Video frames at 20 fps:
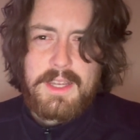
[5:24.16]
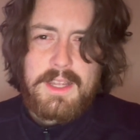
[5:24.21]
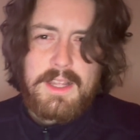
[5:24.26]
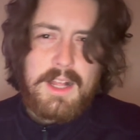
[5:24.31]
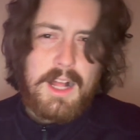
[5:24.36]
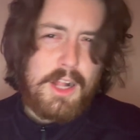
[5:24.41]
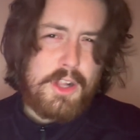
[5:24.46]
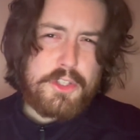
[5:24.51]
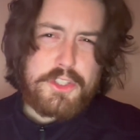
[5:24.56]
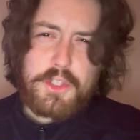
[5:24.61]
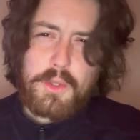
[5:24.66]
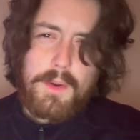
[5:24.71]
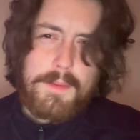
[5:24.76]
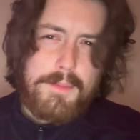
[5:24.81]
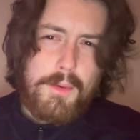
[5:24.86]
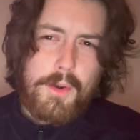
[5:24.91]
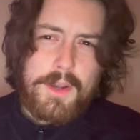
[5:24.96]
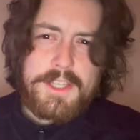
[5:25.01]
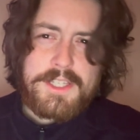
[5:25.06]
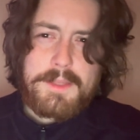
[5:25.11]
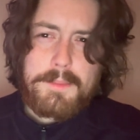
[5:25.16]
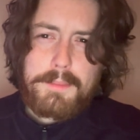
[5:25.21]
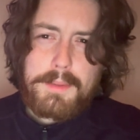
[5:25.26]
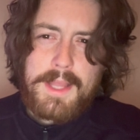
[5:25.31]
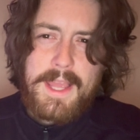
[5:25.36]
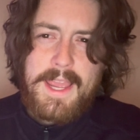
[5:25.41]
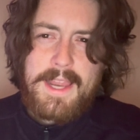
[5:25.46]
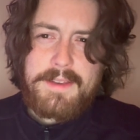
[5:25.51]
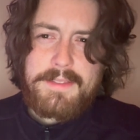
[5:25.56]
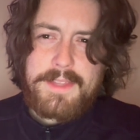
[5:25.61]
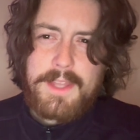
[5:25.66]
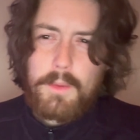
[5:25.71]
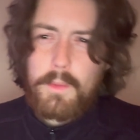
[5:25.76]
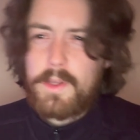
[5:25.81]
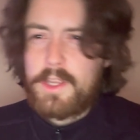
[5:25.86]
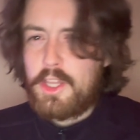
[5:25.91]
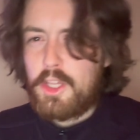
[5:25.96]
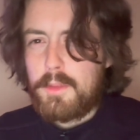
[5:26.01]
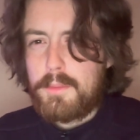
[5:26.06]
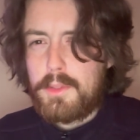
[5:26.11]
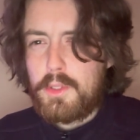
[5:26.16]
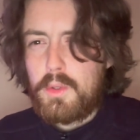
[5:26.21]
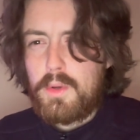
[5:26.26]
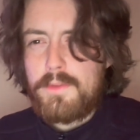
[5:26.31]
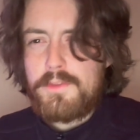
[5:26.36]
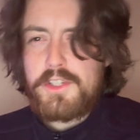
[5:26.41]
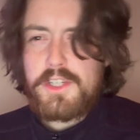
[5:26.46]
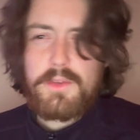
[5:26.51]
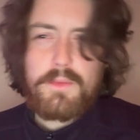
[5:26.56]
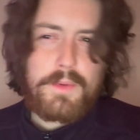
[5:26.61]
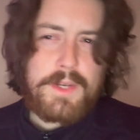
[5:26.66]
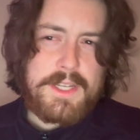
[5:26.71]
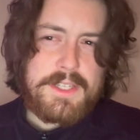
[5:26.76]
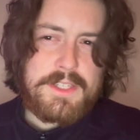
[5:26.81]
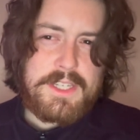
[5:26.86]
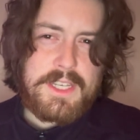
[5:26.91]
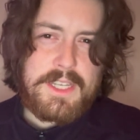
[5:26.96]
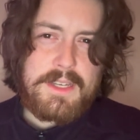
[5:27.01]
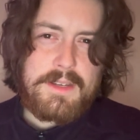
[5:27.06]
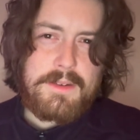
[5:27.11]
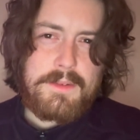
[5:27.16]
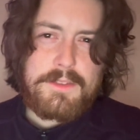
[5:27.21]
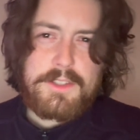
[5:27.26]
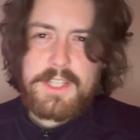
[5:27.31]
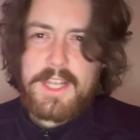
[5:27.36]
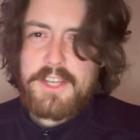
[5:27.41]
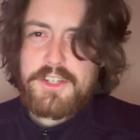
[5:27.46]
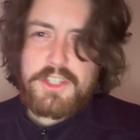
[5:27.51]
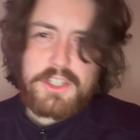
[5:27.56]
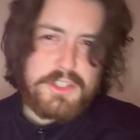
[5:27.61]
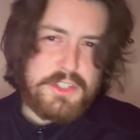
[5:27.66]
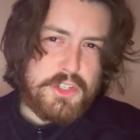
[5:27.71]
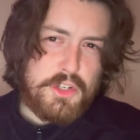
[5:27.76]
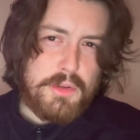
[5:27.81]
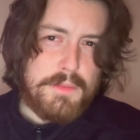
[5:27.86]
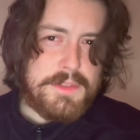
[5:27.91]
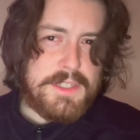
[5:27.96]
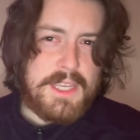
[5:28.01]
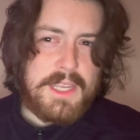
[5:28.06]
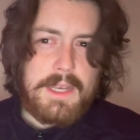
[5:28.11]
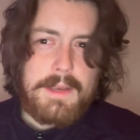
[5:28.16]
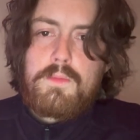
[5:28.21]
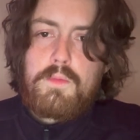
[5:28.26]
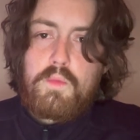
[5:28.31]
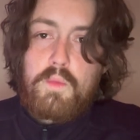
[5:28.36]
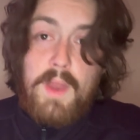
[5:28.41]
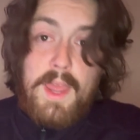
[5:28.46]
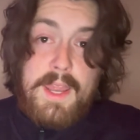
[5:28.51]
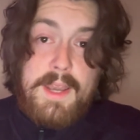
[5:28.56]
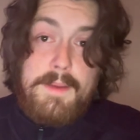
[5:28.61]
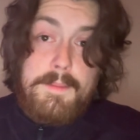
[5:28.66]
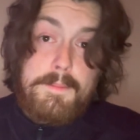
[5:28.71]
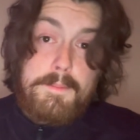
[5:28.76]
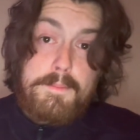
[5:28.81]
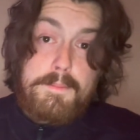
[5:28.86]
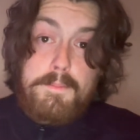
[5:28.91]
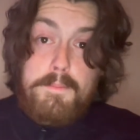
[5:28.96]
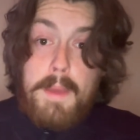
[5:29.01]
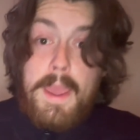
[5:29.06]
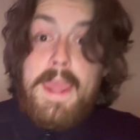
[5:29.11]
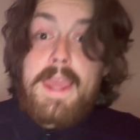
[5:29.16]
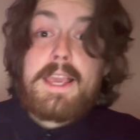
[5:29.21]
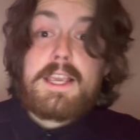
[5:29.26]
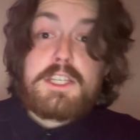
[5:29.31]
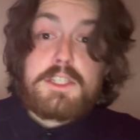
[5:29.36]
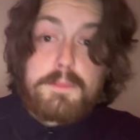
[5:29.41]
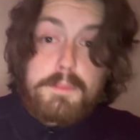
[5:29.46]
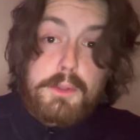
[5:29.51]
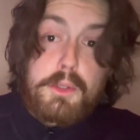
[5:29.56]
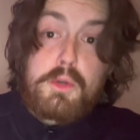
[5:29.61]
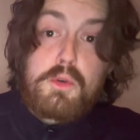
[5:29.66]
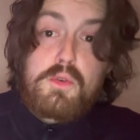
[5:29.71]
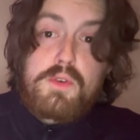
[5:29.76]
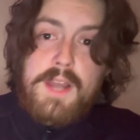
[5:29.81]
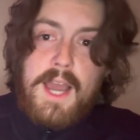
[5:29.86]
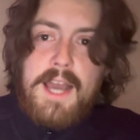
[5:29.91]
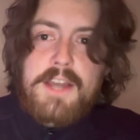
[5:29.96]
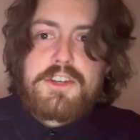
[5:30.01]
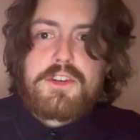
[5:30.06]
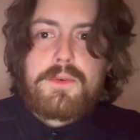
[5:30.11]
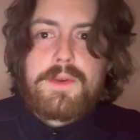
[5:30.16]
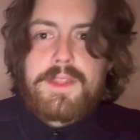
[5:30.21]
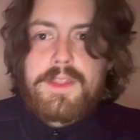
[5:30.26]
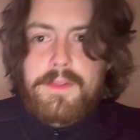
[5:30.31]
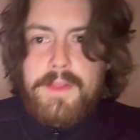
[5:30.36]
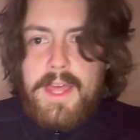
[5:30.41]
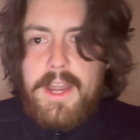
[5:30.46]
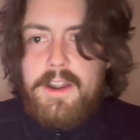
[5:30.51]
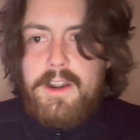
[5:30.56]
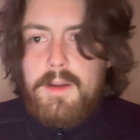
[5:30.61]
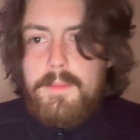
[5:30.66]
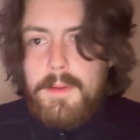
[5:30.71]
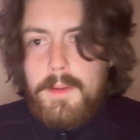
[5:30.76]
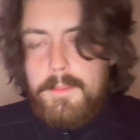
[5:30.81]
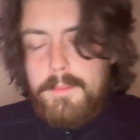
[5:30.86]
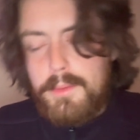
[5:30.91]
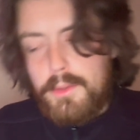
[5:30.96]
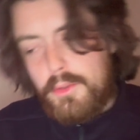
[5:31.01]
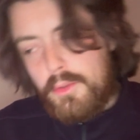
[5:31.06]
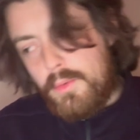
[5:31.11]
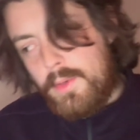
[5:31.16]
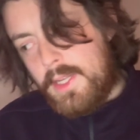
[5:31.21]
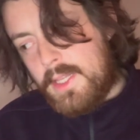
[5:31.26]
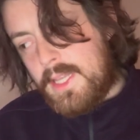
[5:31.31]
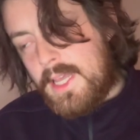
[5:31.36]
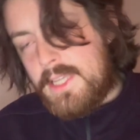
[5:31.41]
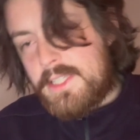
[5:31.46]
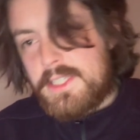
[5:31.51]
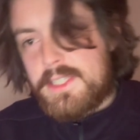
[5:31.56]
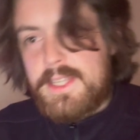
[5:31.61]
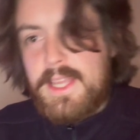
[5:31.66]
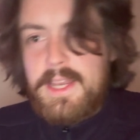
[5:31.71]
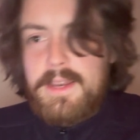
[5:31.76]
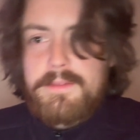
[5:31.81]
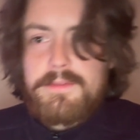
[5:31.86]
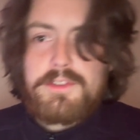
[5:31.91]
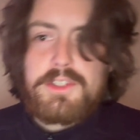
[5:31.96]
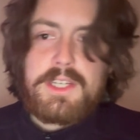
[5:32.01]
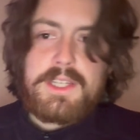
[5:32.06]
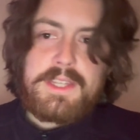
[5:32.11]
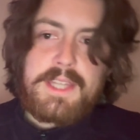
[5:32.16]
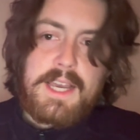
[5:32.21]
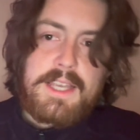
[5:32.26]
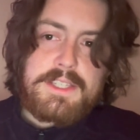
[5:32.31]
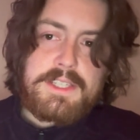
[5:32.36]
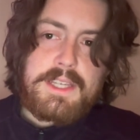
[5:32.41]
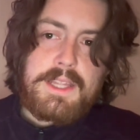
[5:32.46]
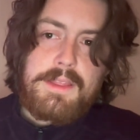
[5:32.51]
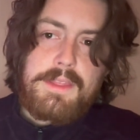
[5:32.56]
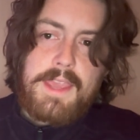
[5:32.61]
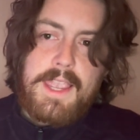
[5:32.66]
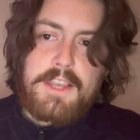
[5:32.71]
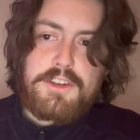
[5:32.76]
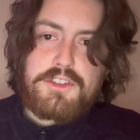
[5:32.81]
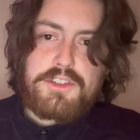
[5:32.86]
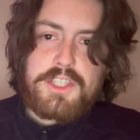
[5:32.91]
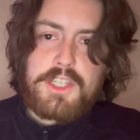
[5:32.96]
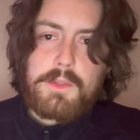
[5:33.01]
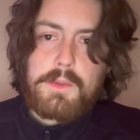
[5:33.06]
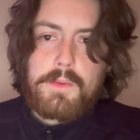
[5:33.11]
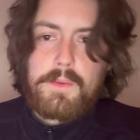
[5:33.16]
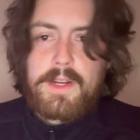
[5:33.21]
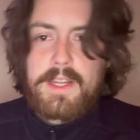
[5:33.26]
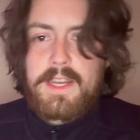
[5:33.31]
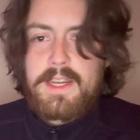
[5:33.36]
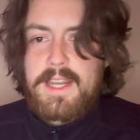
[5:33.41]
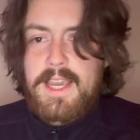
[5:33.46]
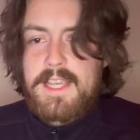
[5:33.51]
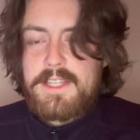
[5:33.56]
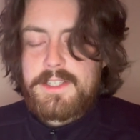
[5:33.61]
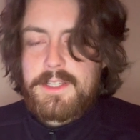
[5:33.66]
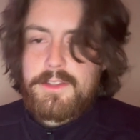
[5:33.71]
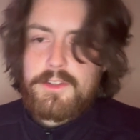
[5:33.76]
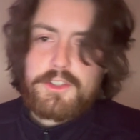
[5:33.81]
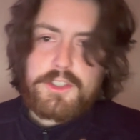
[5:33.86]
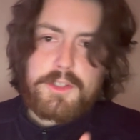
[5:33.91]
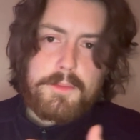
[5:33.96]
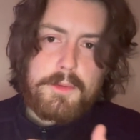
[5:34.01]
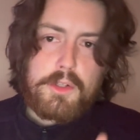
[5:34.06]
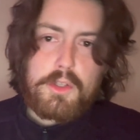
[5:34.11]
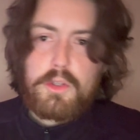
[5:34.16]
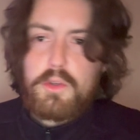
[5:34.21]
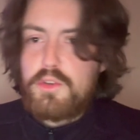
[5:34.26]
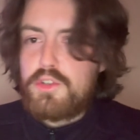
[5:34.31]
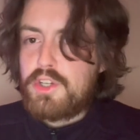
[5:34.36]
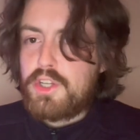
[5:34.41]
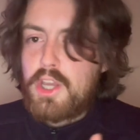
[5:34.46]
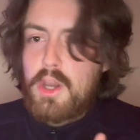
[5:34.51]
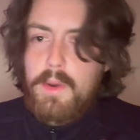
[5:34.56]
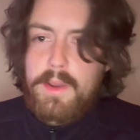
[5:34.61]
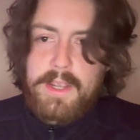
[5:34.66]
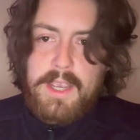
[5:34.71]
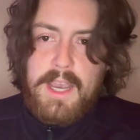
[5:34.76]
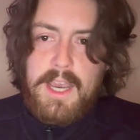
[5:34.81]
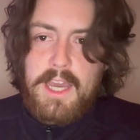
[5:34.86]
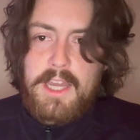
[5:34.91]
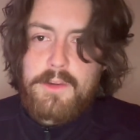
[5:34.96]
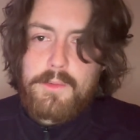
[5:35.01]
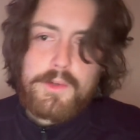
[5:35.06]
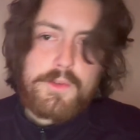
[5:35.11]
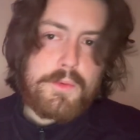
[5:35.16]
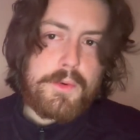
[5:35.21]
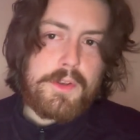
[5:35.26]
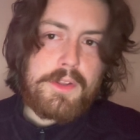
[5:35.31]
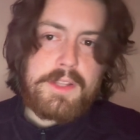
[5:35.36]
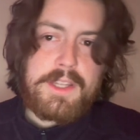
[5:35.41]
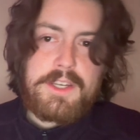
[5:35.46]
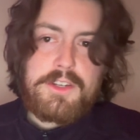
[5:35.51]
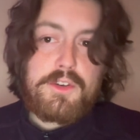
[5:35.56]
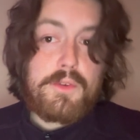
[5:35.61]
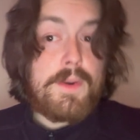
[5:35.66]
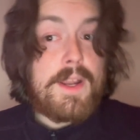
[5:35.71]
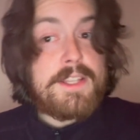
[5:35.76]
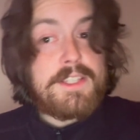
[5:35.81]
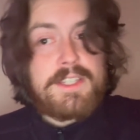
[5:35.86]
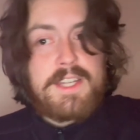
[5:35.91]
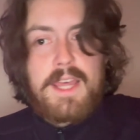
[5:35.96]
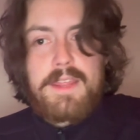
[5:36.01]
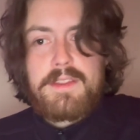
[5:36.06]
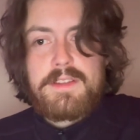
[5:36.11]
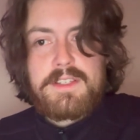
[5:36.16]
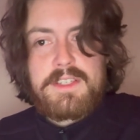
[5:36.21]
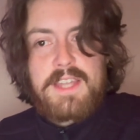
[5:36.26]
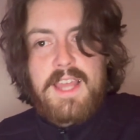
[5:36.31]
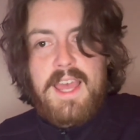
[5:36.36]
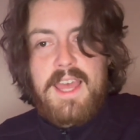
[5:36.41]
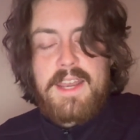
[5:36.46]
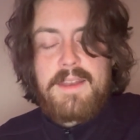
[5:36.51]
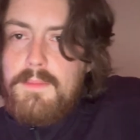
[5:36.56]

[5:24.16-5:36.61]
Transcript: also a poison plant that will kill Blue if she reads it / consumes it. Red begs Blue not to read the letter, but Blue realizes that if she doesn't, the agency will recognize that there's some collusion going on, which would lead to Red's death instead.